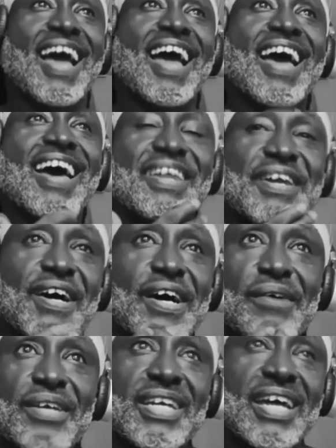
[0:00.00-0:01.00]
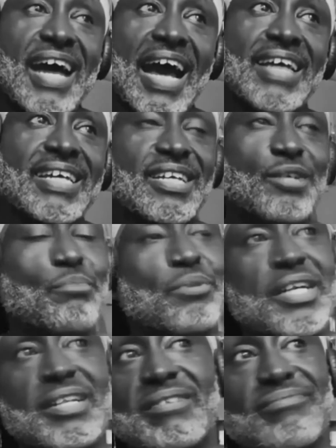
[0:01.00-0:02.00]
And yeah, I get it,
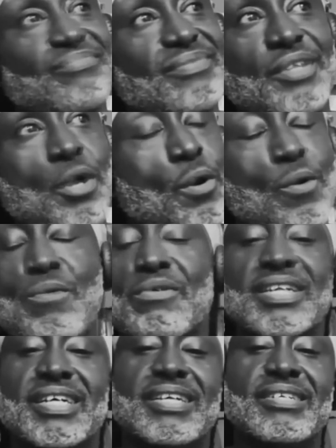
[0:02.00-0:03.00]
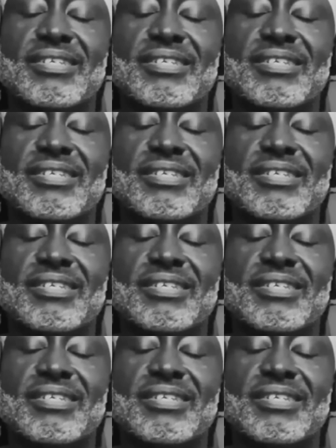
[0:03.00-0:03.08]
but no, it's